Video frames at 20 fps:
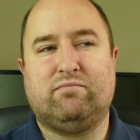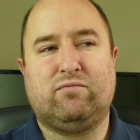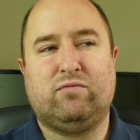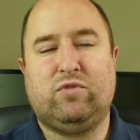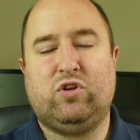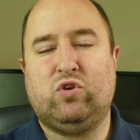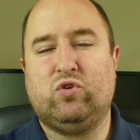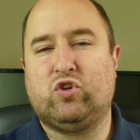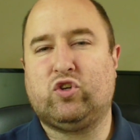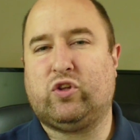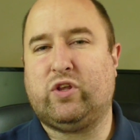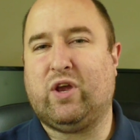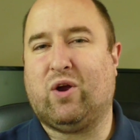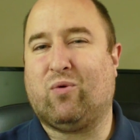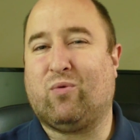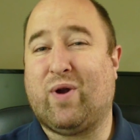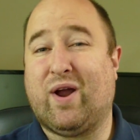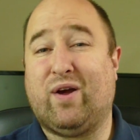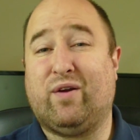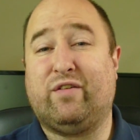Usually
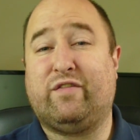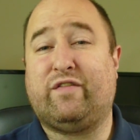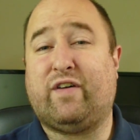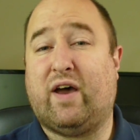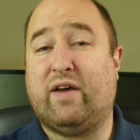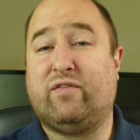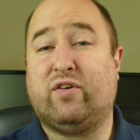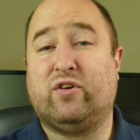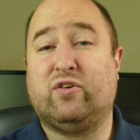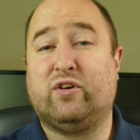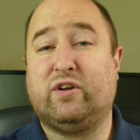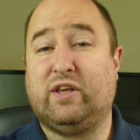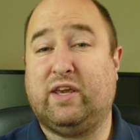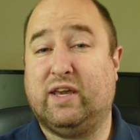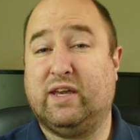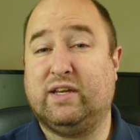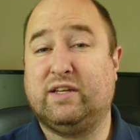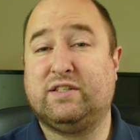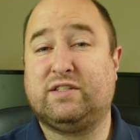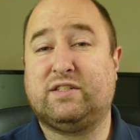around 500
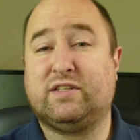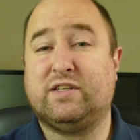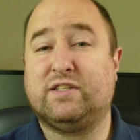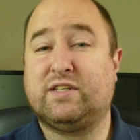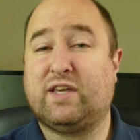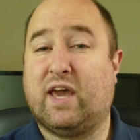gigs is